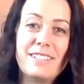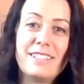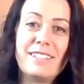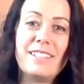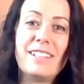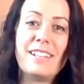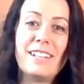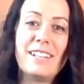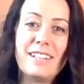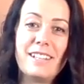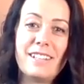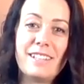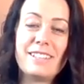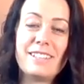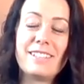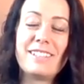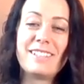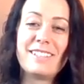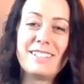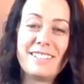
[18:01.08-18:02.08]

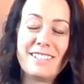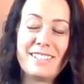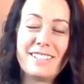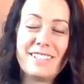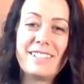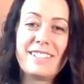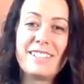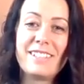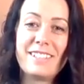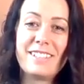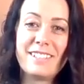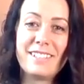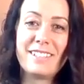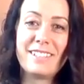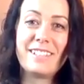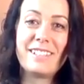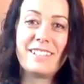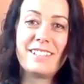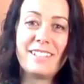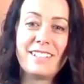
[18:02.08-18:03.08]

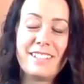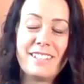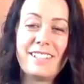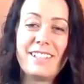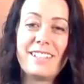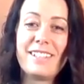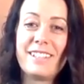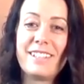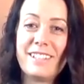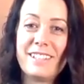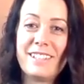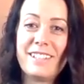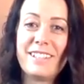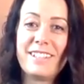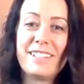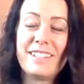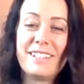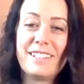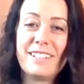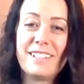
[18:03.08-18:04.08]

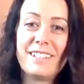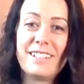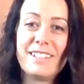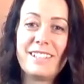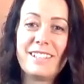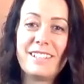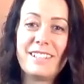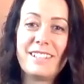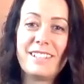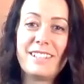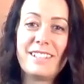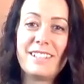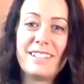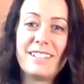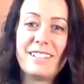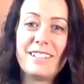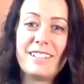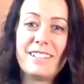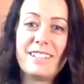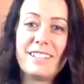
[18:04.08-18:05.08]

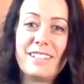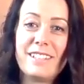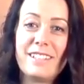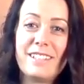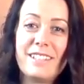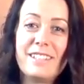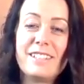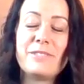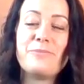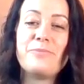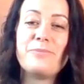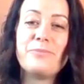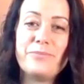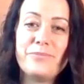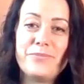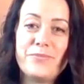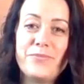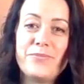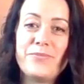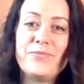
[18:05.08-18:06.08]

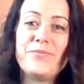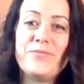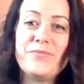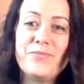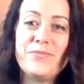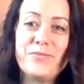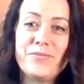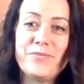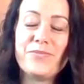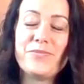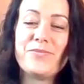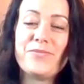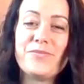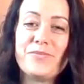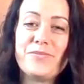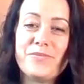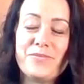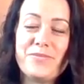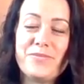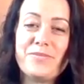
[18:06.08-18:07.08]

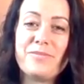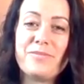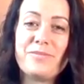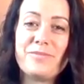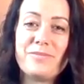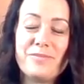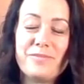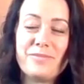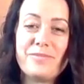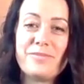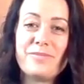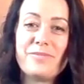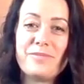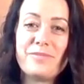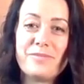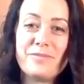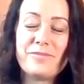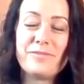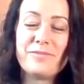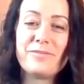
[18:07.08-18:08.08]

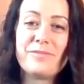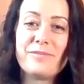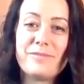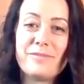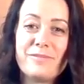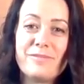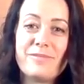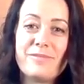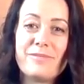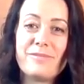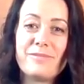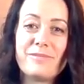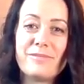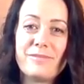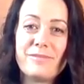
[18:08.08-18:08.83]
[no speech]